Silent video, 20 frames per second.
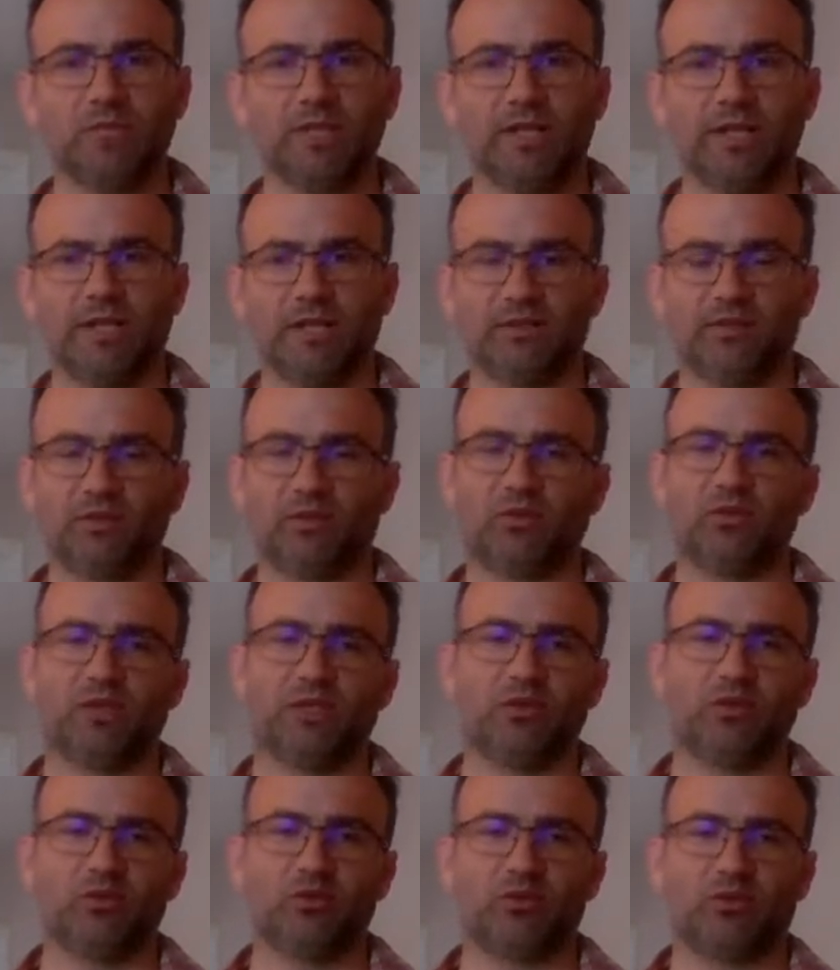And as soon
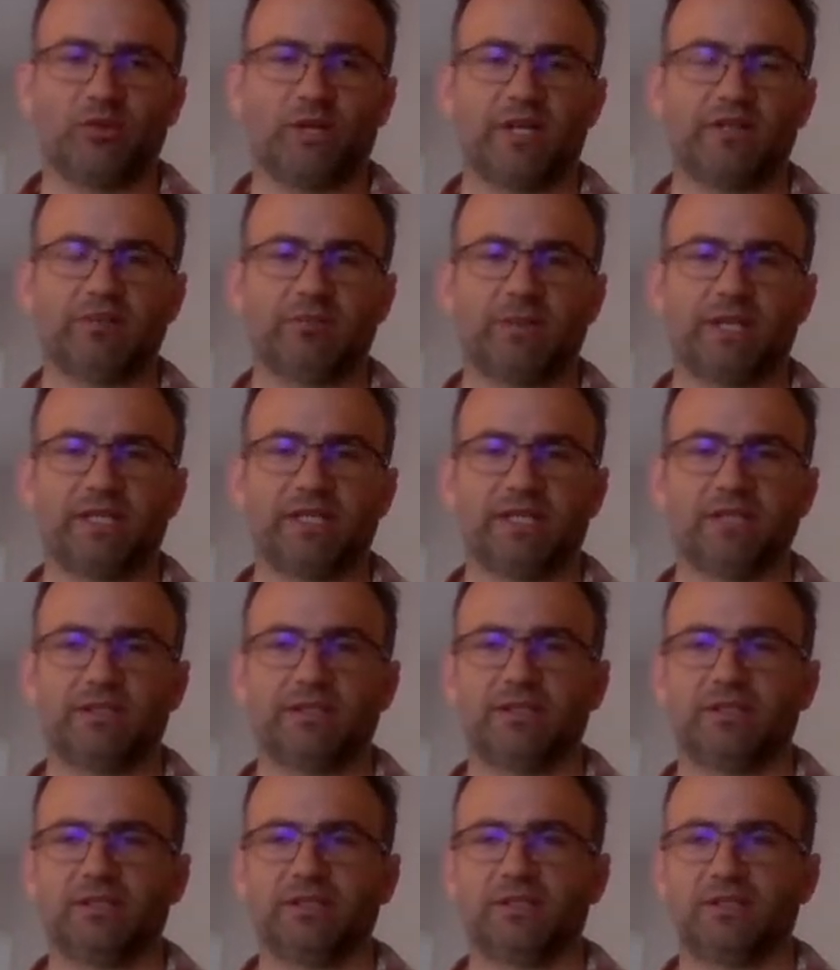as you transplant
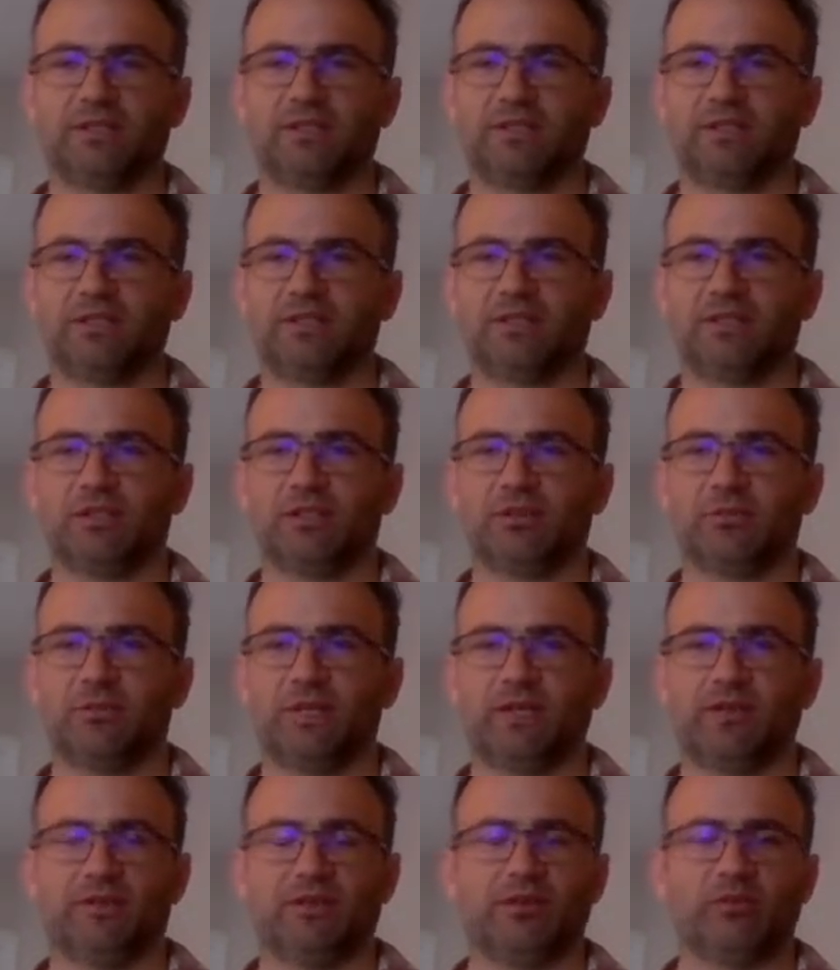
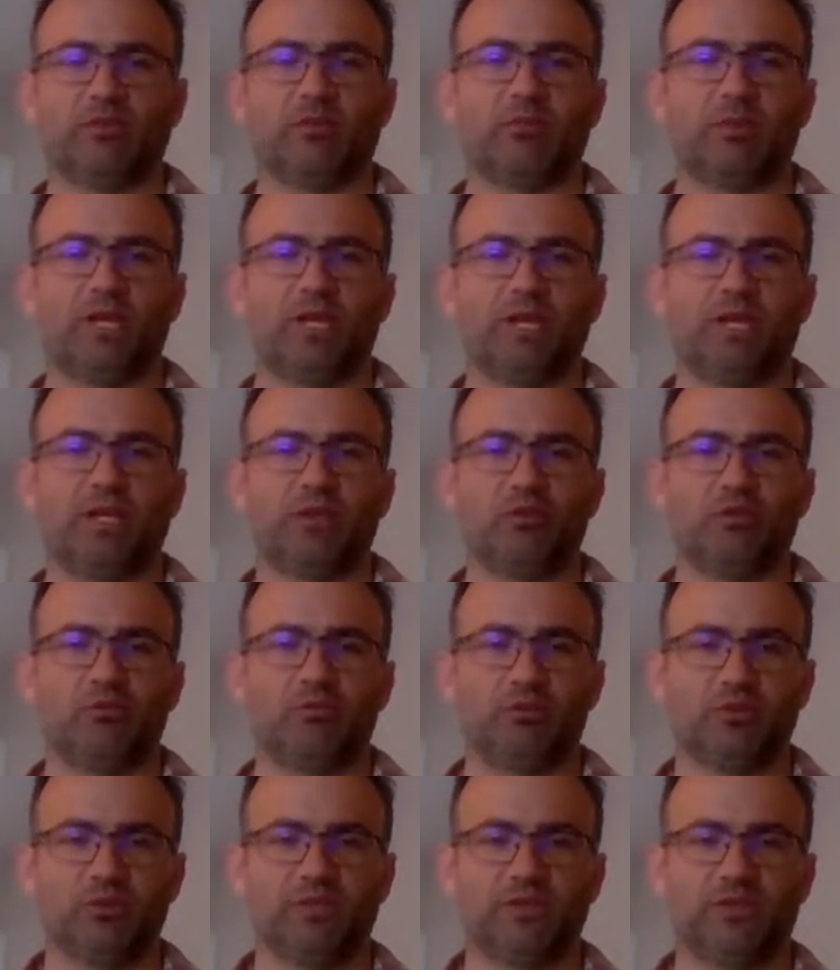by the end of May and you
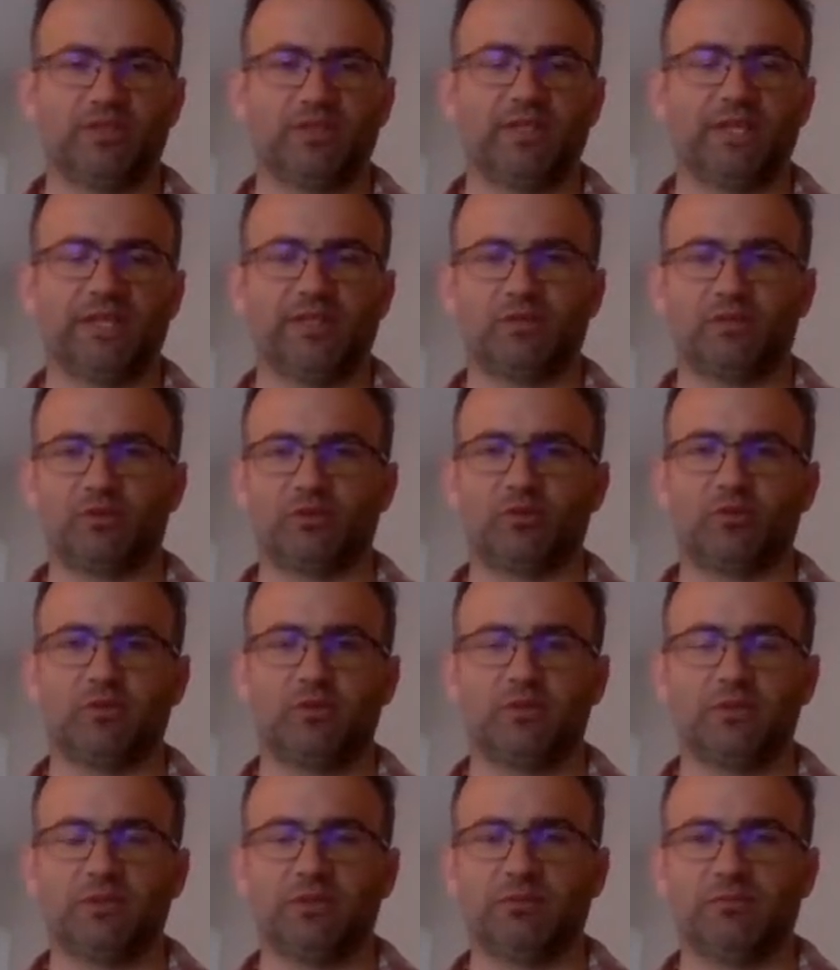put your stakes for your
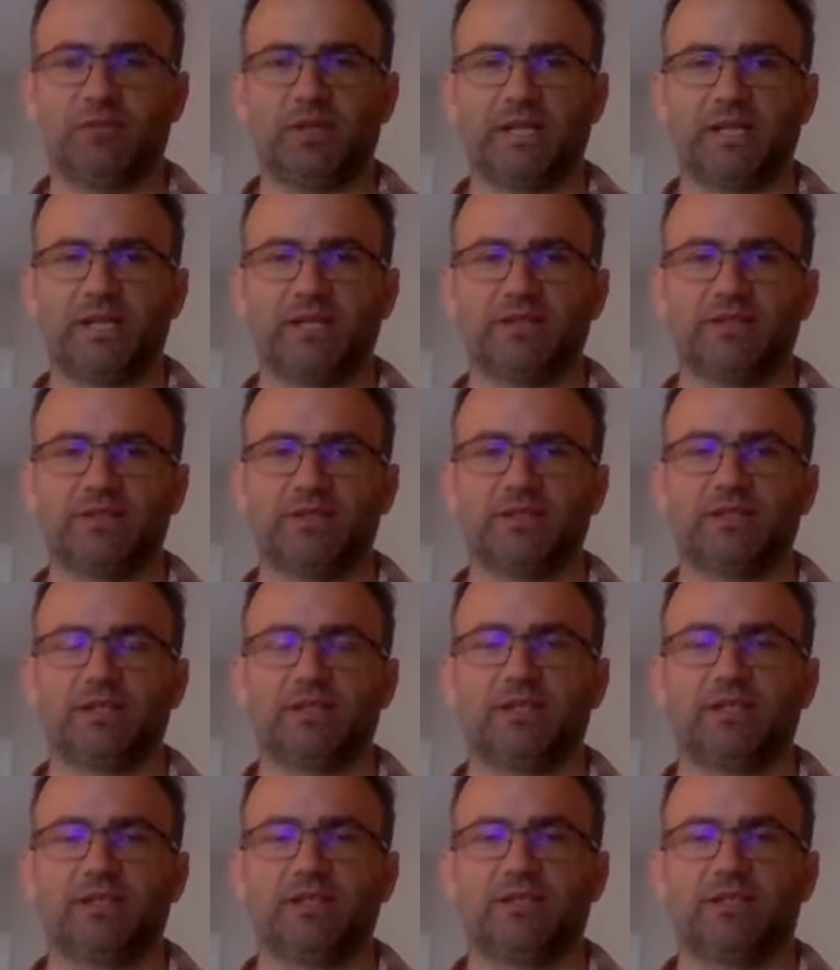15th plant,
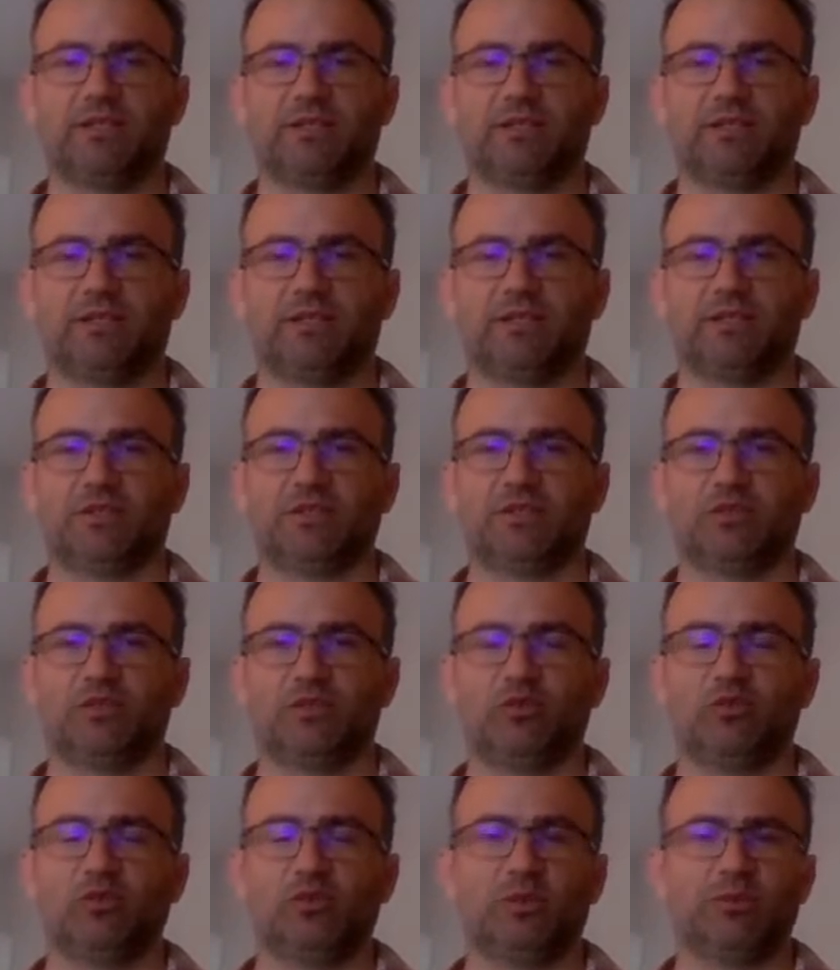
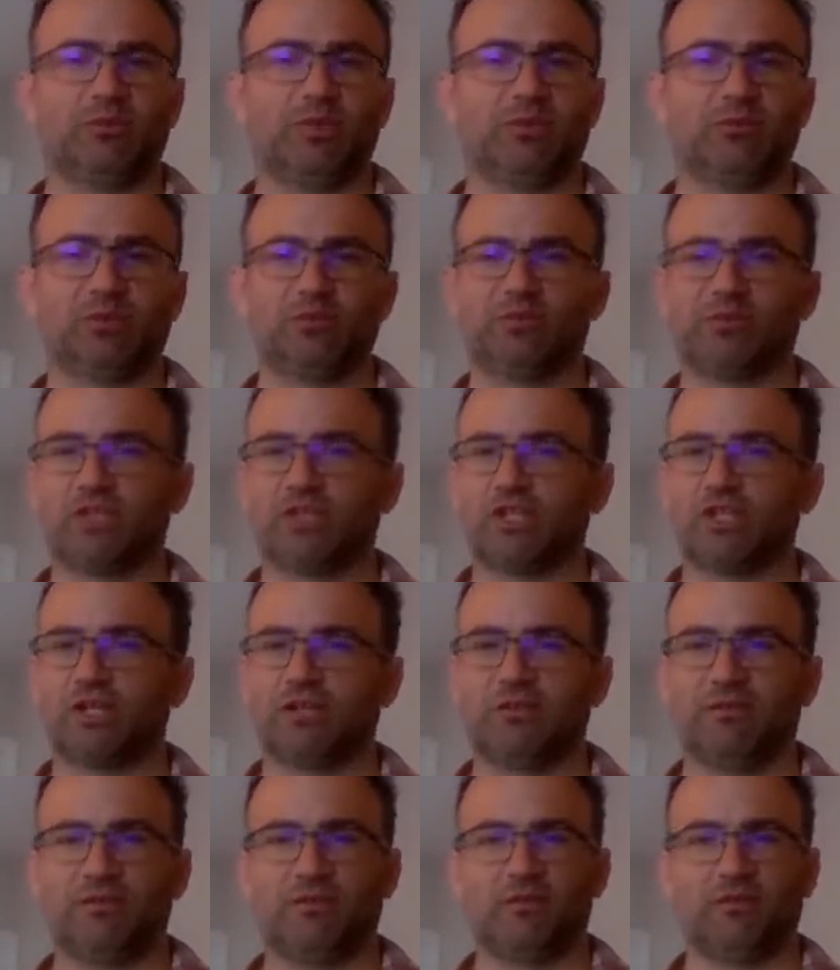you will be able to
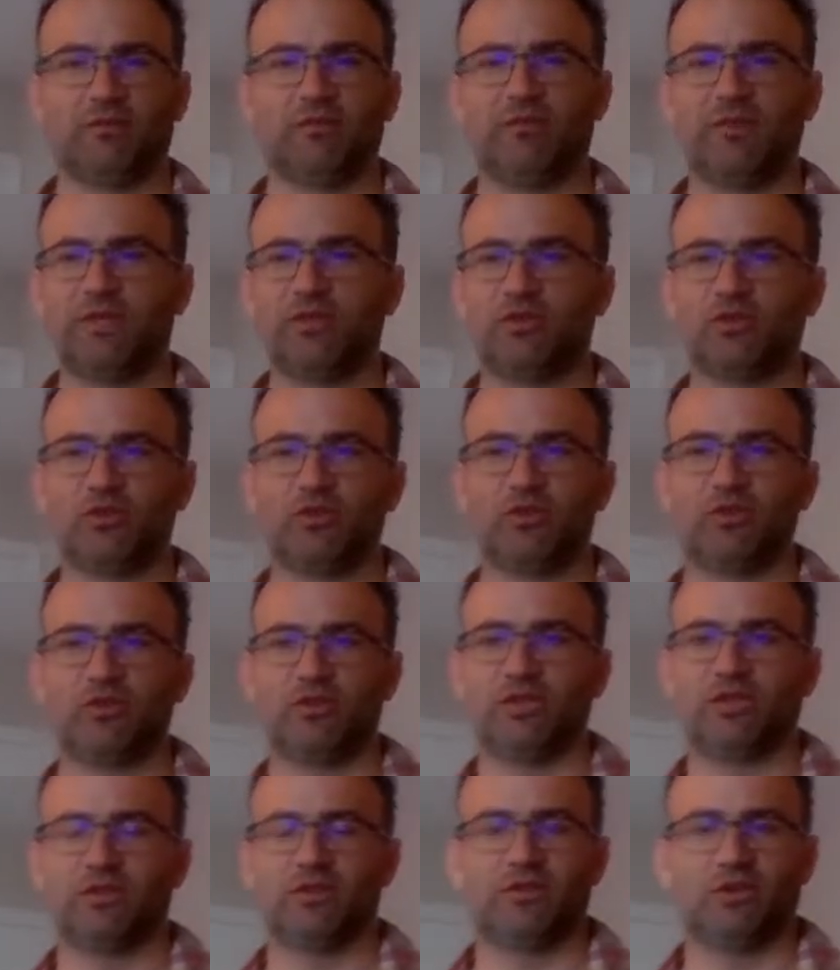start on vigor
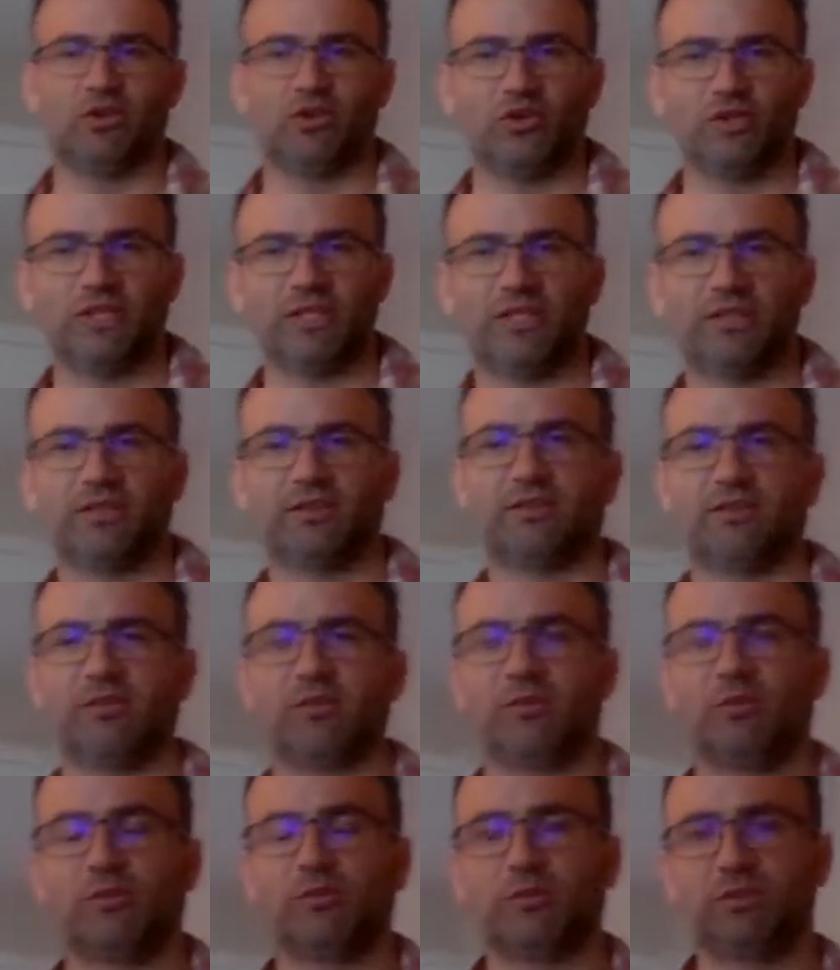and earliness and
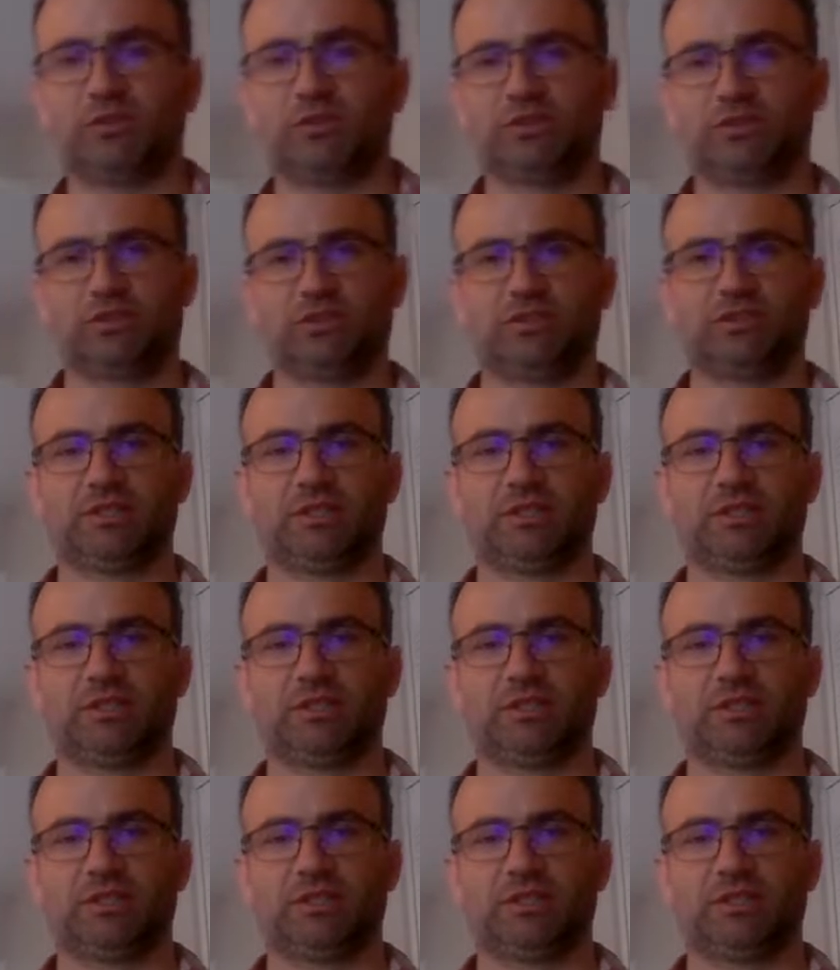so forth.